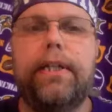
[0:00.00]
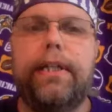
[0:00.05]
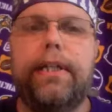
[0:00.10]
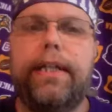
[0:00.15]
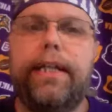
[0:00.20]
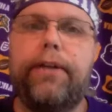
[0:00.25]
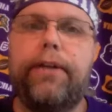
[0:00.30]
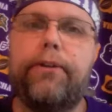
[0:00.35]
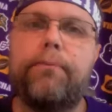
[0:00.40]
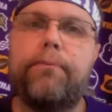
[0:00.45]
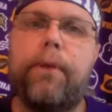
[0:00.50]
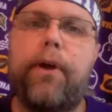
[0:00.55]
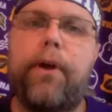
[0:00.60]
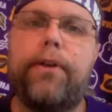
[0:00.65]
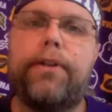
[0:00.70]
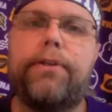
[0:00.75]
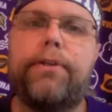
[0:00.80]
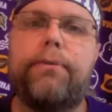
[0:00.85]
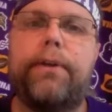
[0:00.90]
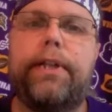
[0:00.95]
Eagles ball at
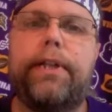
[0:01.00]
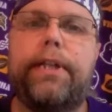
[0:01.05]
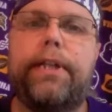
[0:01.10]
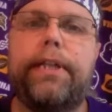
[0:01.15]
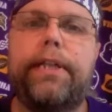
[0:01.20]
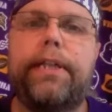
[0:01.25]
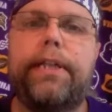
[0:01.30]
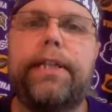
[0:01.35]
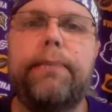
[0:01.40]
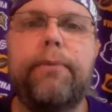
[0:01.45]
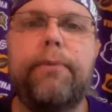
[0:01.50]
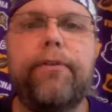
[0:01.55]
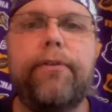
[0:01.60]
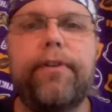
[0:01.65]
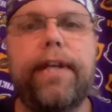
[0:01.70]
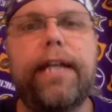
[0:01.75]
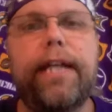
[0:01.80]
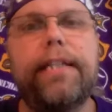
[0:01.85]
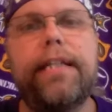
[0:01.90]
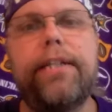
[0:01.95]
the 20. They move it
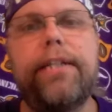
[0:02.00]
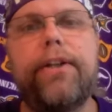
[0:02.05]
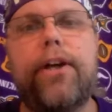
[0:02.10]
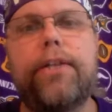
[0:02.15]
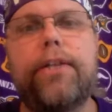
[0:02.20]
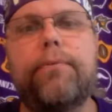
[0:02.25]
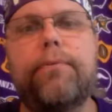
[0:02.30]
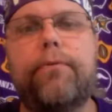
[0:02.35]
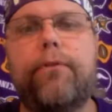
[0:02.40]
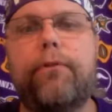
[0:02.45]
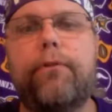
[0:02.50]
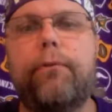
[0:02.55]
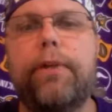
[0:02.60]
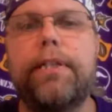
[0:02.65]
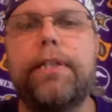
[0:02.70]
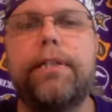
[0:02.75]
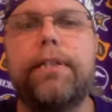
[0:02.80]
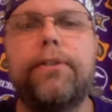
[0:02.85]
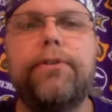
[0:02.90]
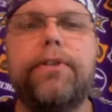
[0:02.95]
19 yards before
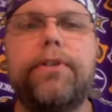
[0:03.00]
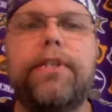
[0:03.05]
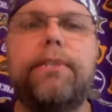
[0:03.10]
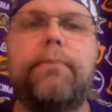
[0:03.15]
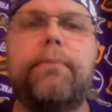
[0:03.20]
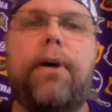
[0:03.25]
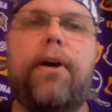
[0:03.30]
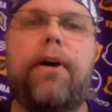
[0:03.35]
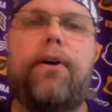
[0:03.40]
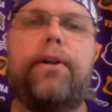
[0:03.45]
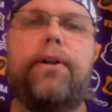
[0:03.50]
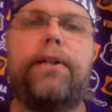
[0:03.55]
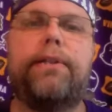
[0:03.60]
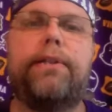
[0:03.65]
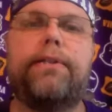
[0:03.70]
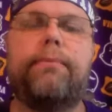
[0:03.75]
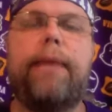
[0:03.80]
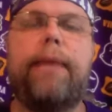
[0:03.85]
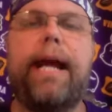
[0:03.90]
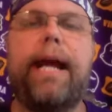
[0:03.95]
Wentz loses the ball and has
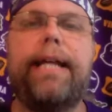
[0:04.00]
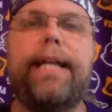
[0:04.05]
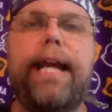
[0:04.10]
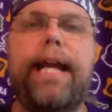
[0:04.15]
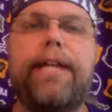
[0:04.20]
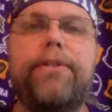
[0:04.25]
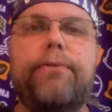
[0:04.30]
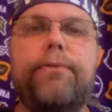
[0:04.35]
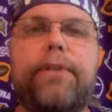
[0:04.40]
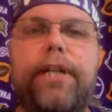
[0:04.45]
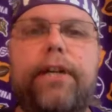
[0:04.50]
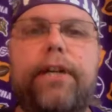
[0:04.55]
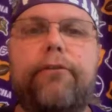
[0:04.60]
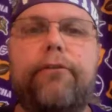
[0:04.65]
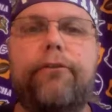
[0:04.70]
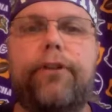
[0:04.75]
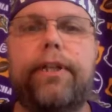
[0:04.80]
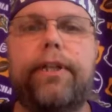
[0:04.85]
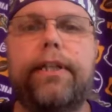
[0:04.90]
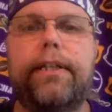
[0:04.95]
a mad dash to recover
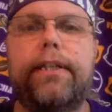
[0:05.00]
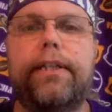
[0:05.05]
it.